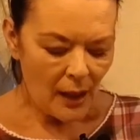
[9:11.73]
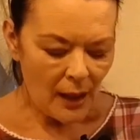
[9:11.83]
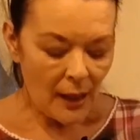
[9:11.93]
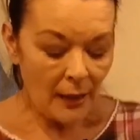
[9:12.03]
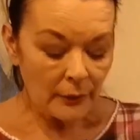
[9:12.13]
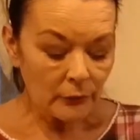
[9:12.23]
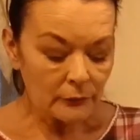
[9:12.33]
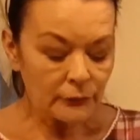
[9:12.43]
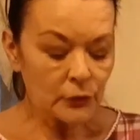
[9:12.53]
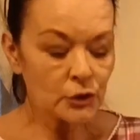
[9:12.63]
And
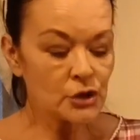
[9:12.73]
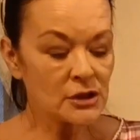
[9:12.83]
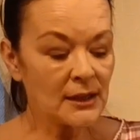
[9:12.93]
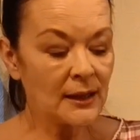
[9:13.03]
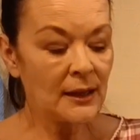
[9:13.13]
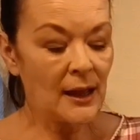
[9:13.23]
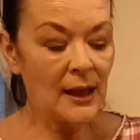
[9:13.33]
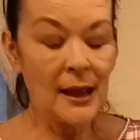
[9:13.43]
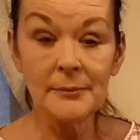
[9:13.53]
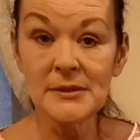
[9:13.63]
unfortunately,
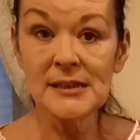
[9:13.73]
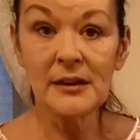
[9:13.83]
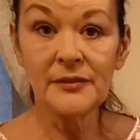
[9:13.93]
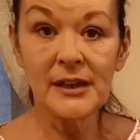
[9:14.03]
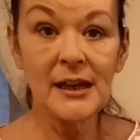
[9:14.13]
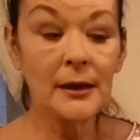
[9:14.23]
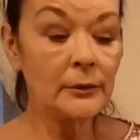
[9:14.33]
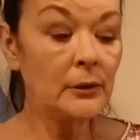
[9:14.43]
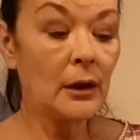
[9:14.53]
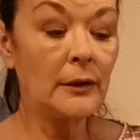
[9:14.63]
I let myself
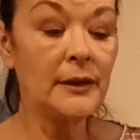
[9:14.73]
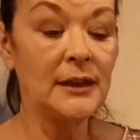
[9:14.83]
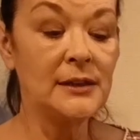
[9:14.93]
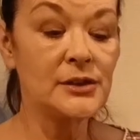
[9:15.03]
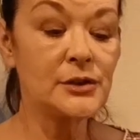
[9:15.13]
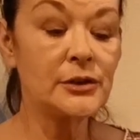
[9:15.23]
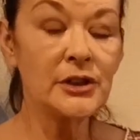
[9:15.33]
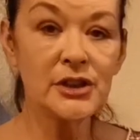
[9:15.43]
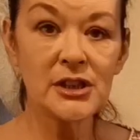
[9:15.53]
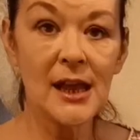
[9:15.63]
down on the
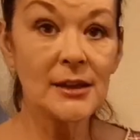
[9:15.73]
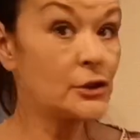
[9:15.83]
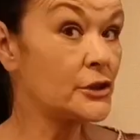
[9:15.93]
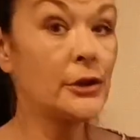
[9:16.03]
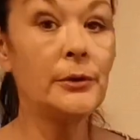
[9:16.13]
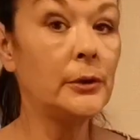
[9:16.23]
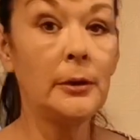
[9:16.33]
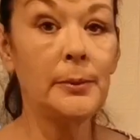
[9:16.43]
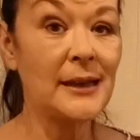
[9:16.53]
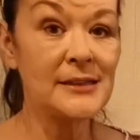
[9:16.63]
storage side because I knew
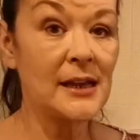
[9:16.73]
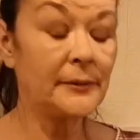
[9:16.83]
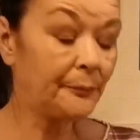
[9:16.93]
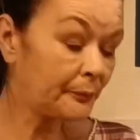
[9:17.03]
no better.